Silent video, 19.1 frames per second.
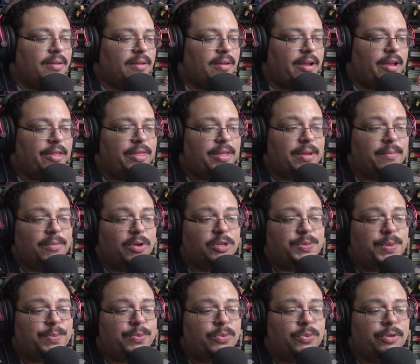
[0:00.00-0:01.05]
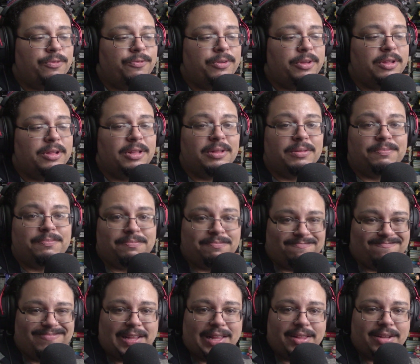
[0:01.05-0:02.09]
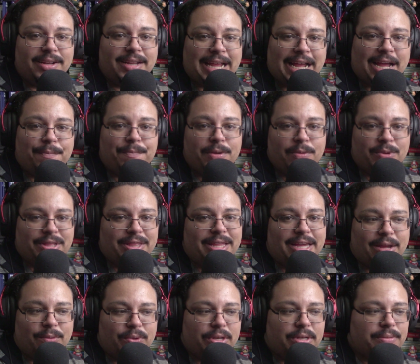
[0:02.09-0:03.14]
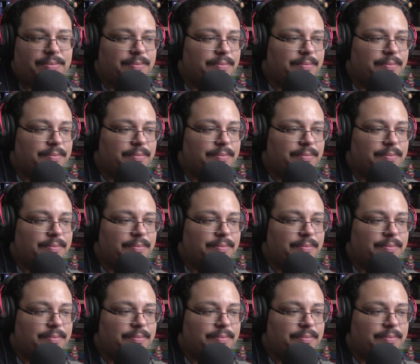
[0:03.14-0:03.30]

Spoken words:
I think most people would feel a little happy with that one.